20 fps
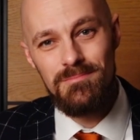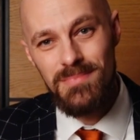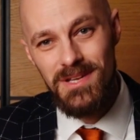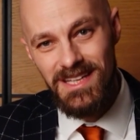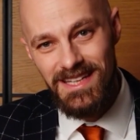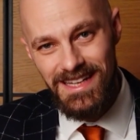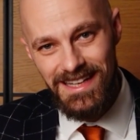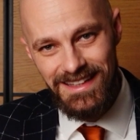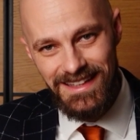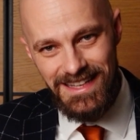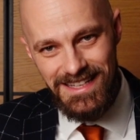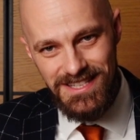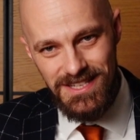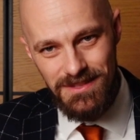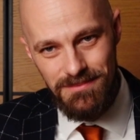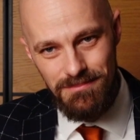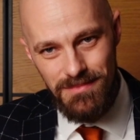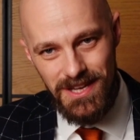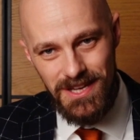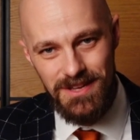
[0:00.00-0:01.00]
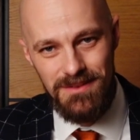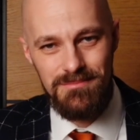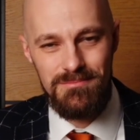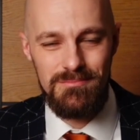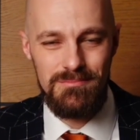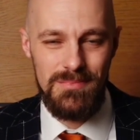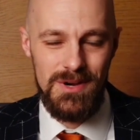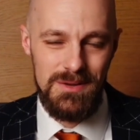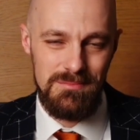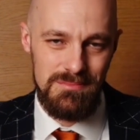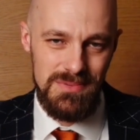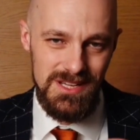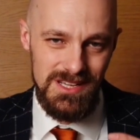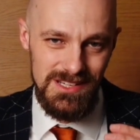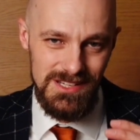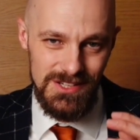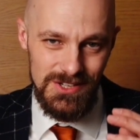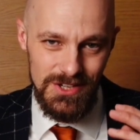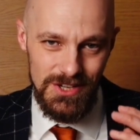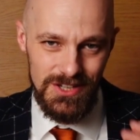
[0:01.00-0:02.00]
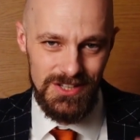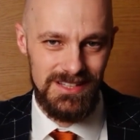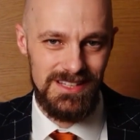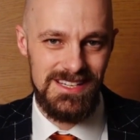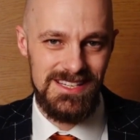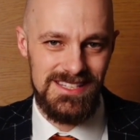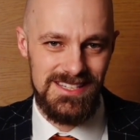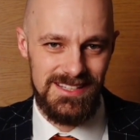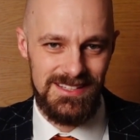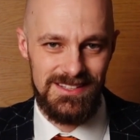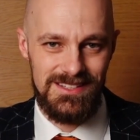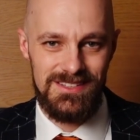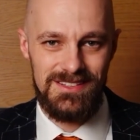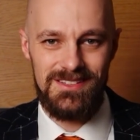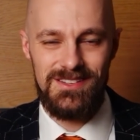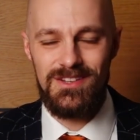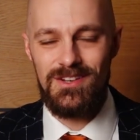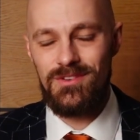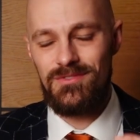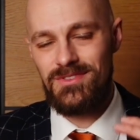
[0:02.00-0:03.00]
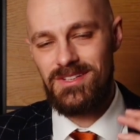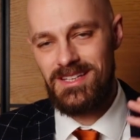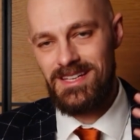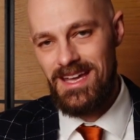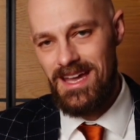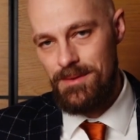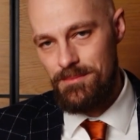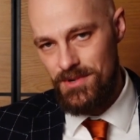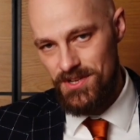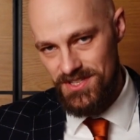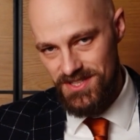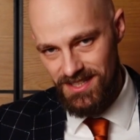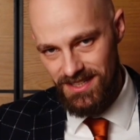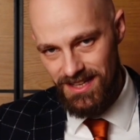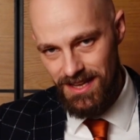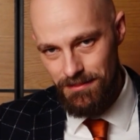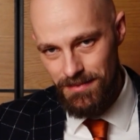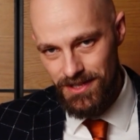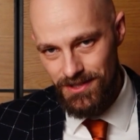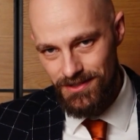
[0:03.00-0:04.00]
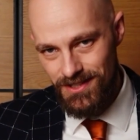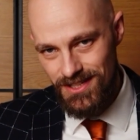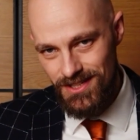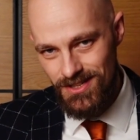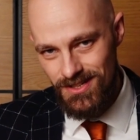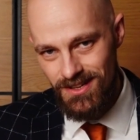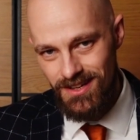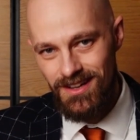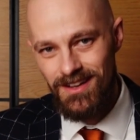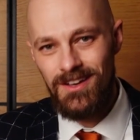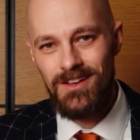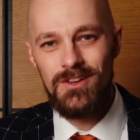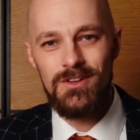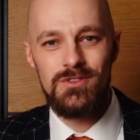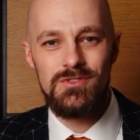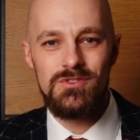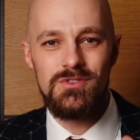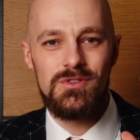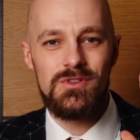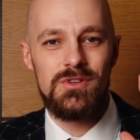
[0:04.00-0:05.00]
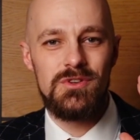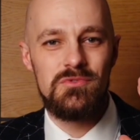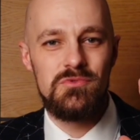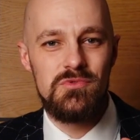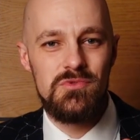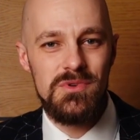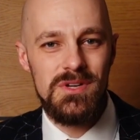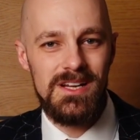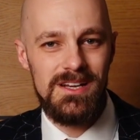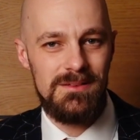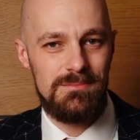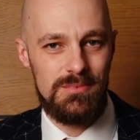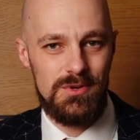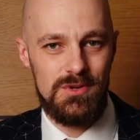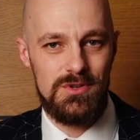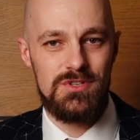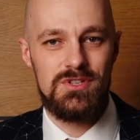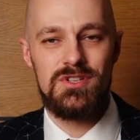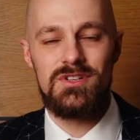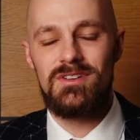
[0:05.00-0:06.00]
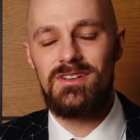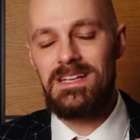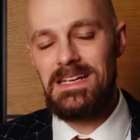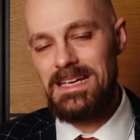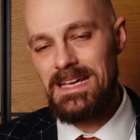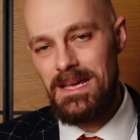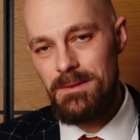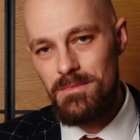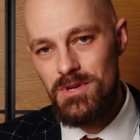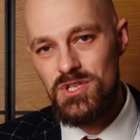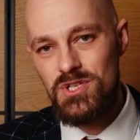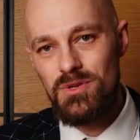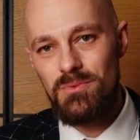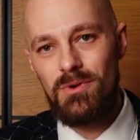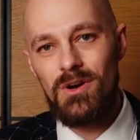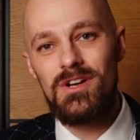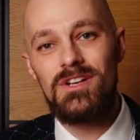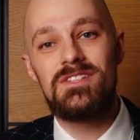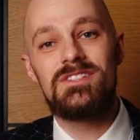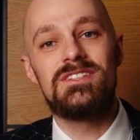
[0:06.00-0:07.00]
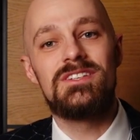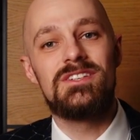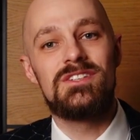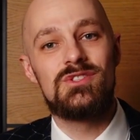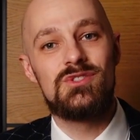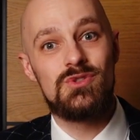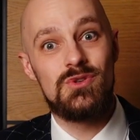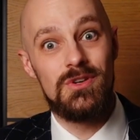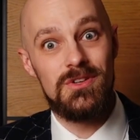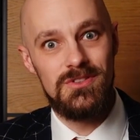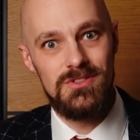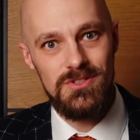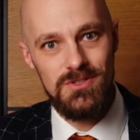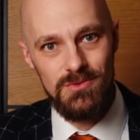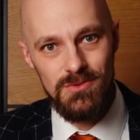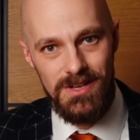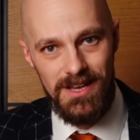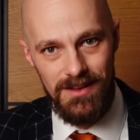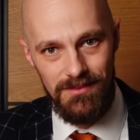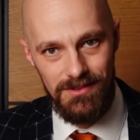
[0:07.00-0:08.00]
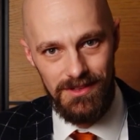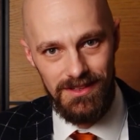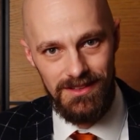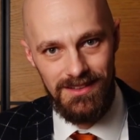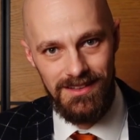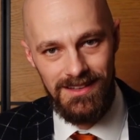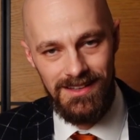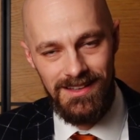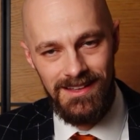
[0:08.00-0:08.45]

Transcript: Be that as it may, by being cognizant of the camera's dynamic range, you can really push the image quality to a new level.